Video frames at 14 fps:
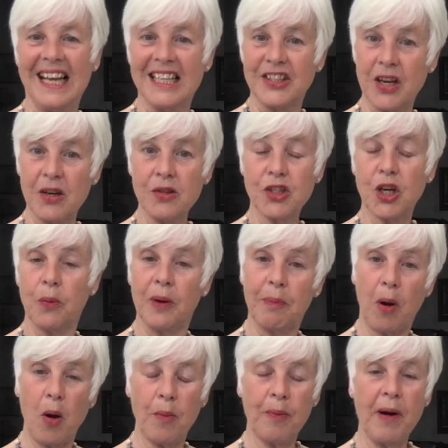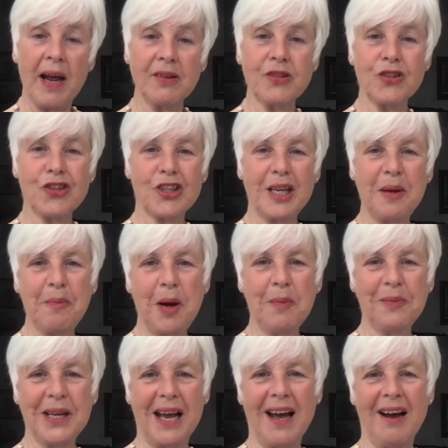So, shall we pop round and see Mum
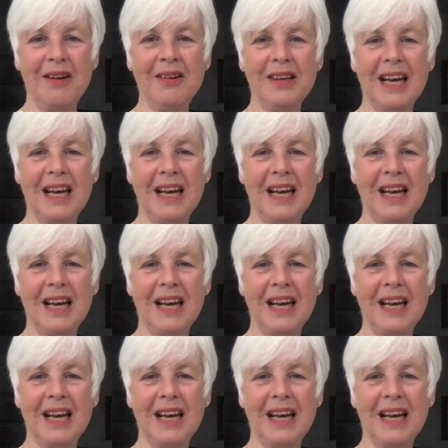now